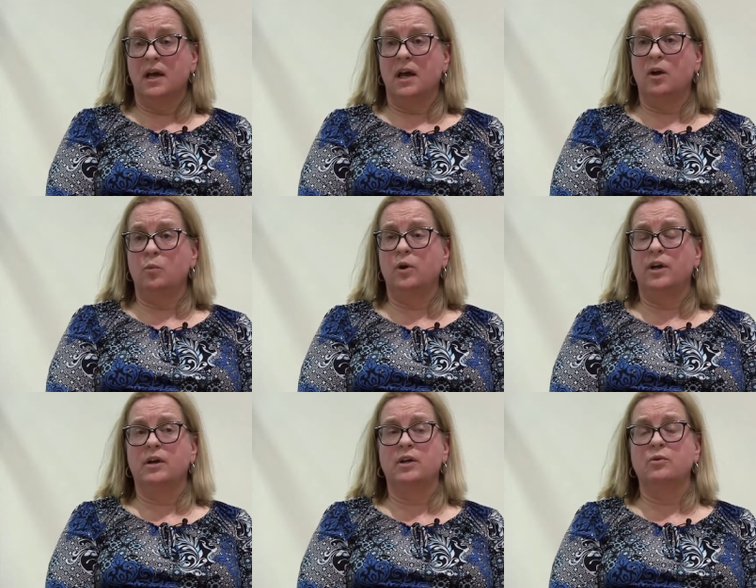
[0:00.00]
uh,
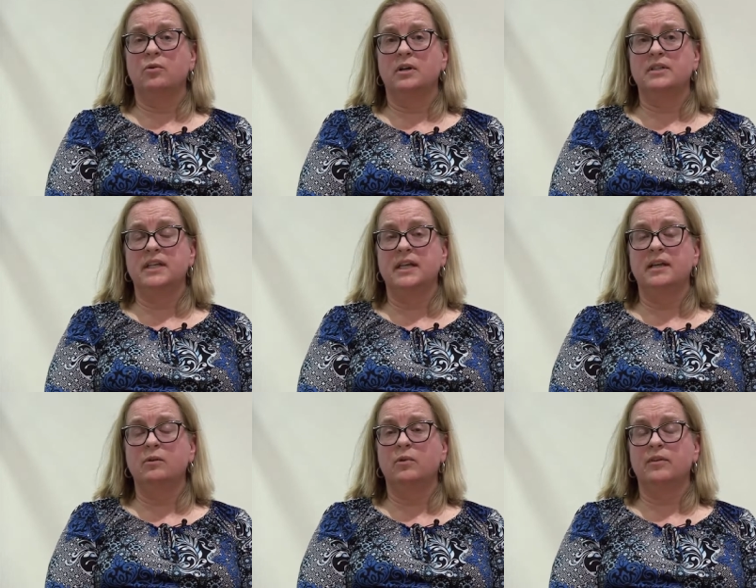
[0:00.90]
where you are
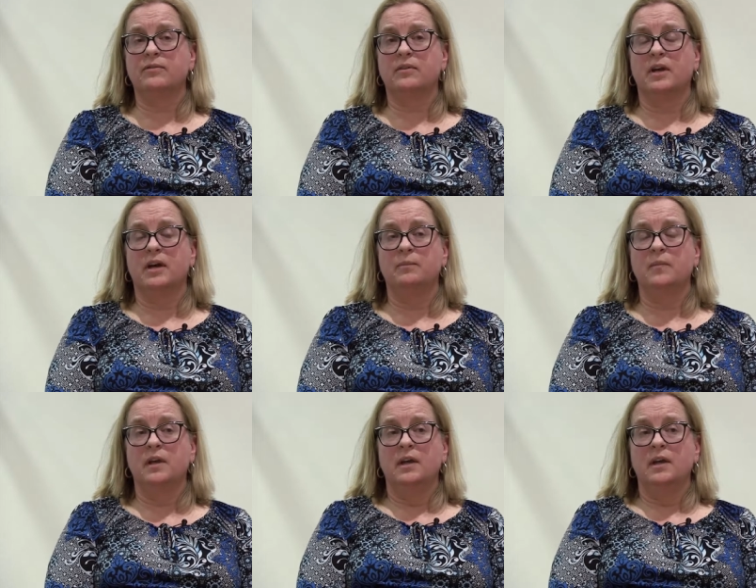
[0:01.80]
dealing with um,